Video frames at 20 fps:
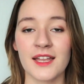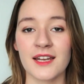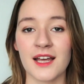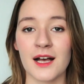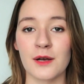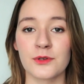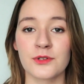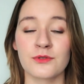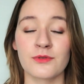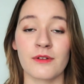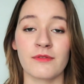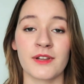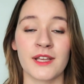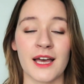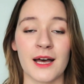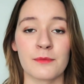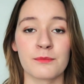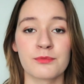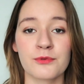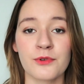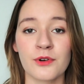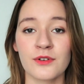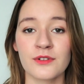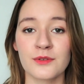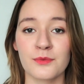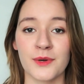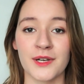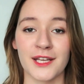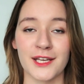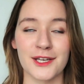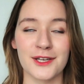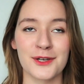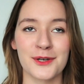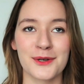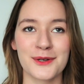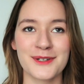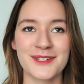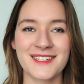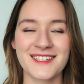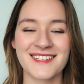And I was traveling abroad when I
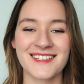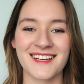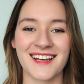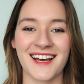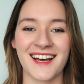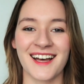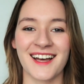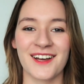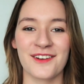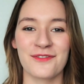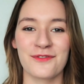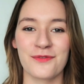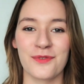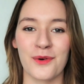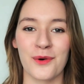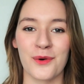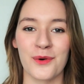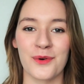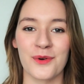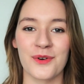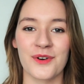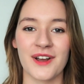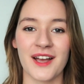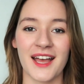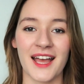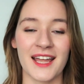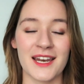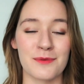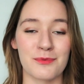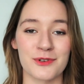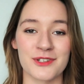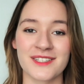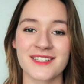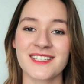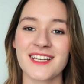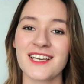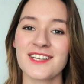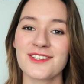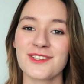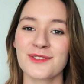could for any
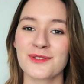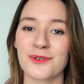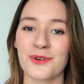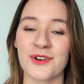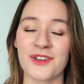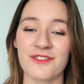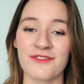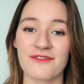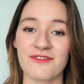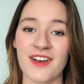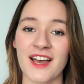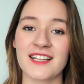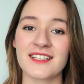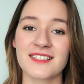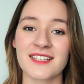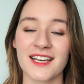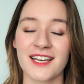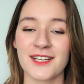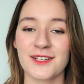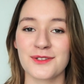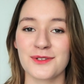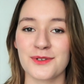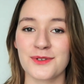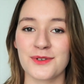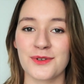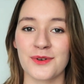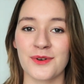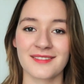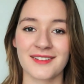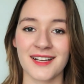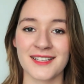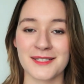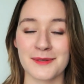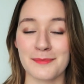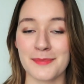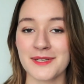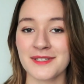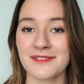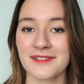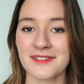presentations or events I had to do as a
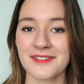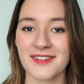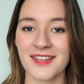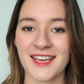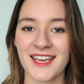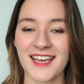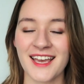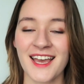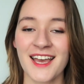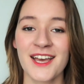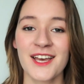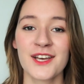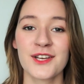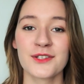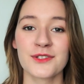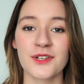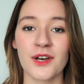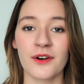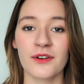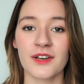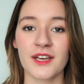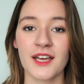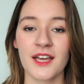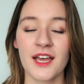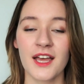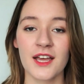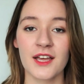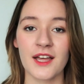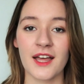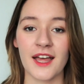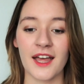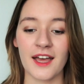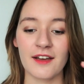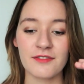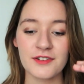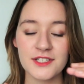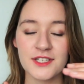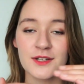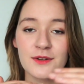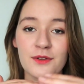business thing. So
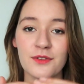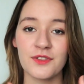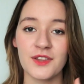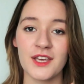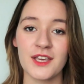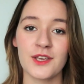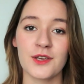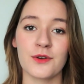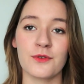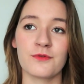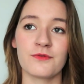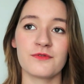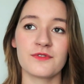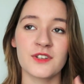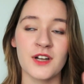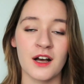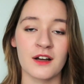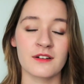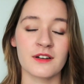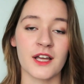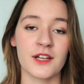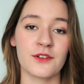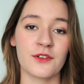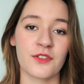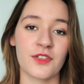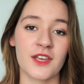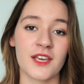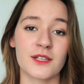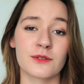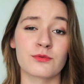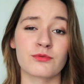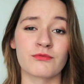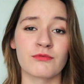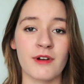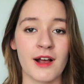every single thing you've done and you think is